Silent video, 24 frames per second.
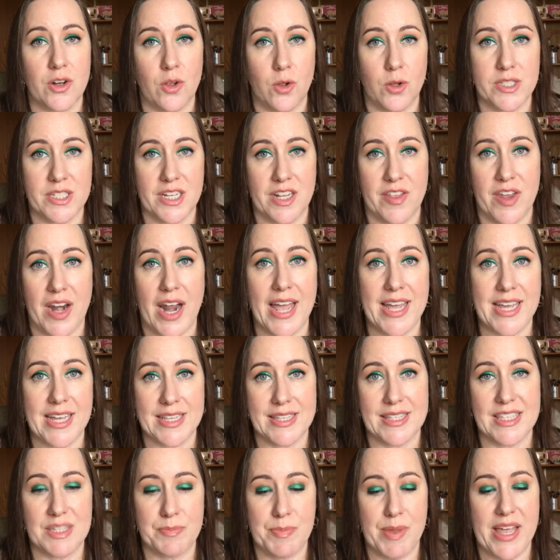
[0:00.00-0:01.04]
at Ulta that I
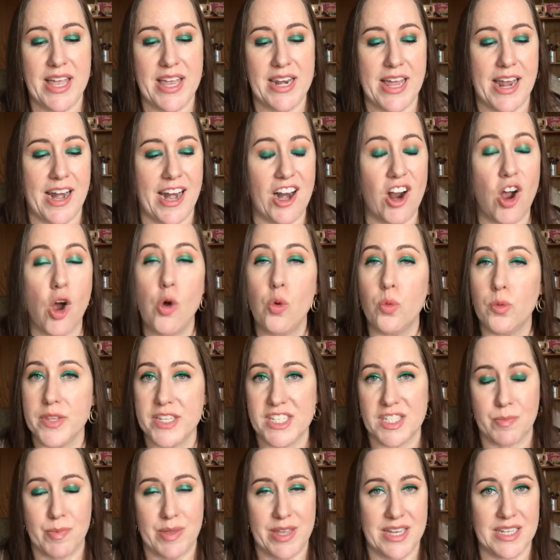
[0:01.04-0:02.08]
can spend and I only
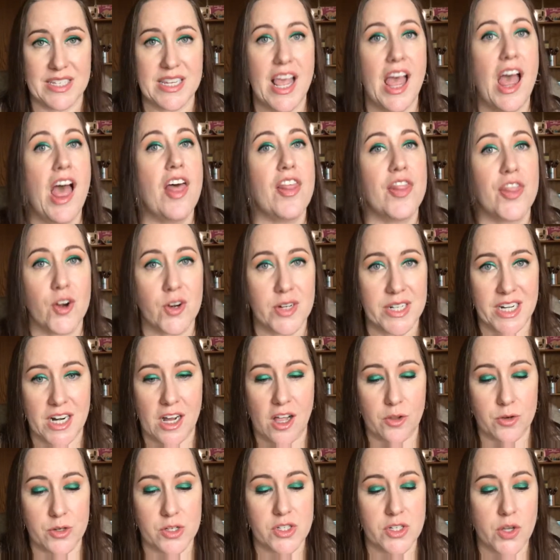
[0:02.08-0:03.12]
spent
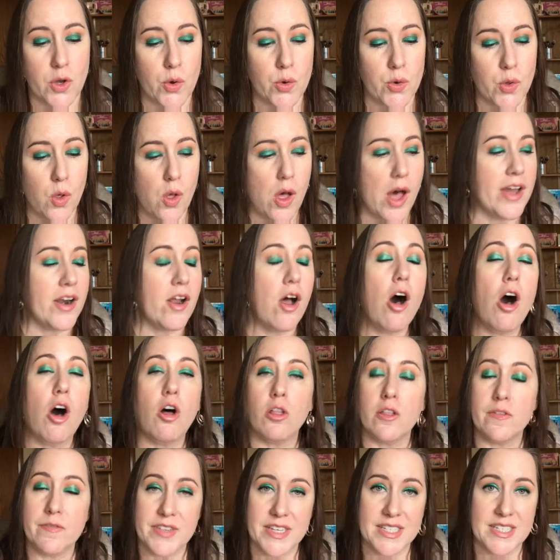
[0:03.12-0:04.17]
$30 total on
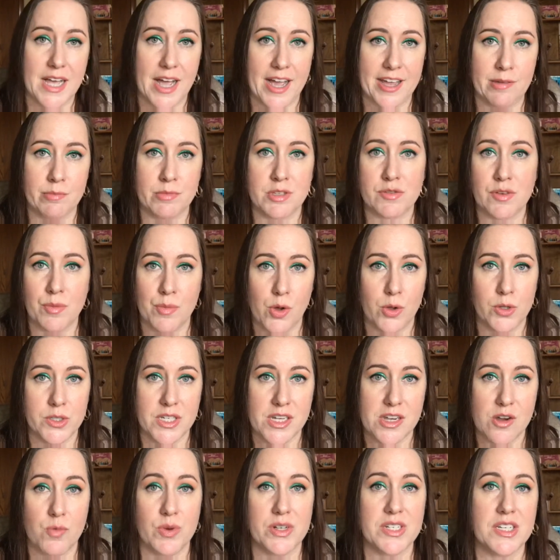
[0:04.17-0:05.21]
all of these items from
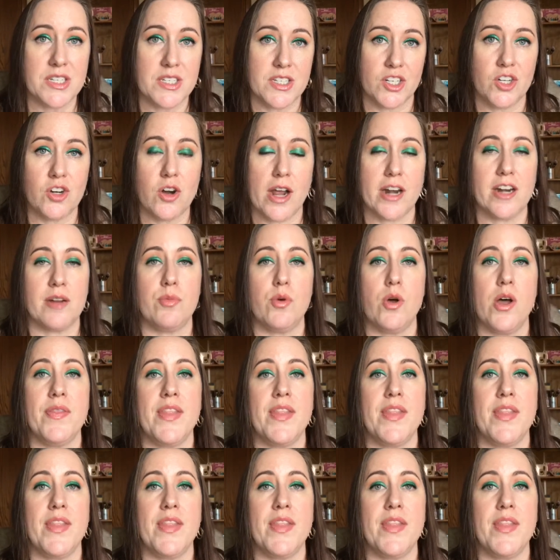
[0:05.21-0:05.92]
Ulta, which is incredible.